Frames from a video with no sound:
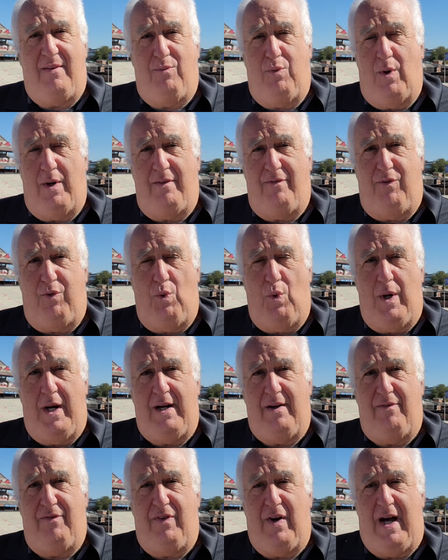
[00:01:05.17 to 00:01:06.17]
won four
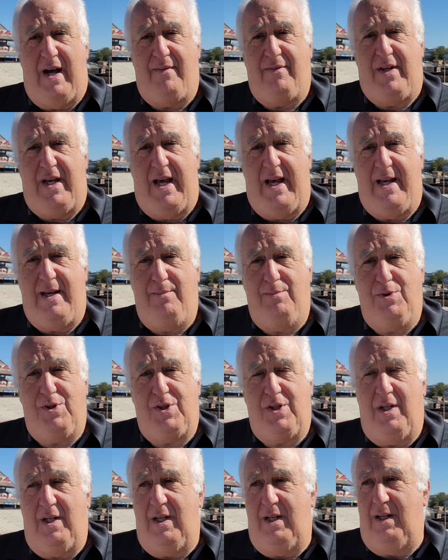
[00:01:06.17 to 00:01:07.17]
out of five
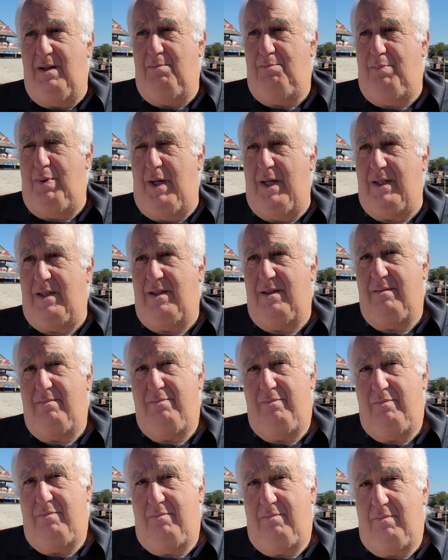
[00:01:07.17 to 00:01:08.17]
games, but
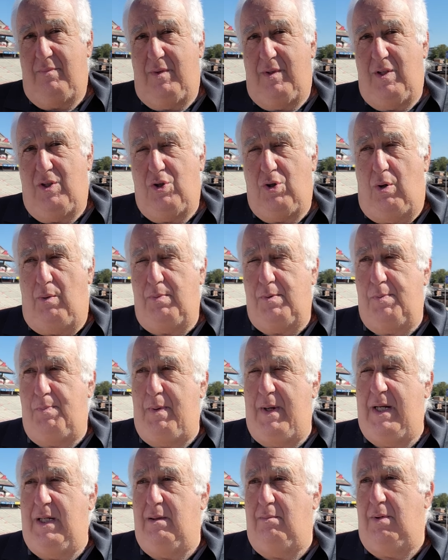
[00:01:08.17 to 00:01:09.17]
Terps
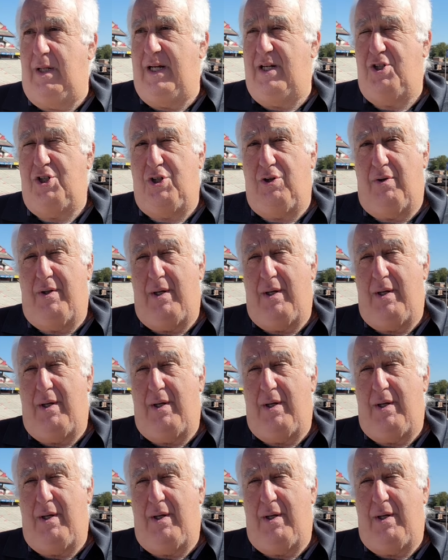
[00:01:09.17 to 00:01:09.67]
beat them last year.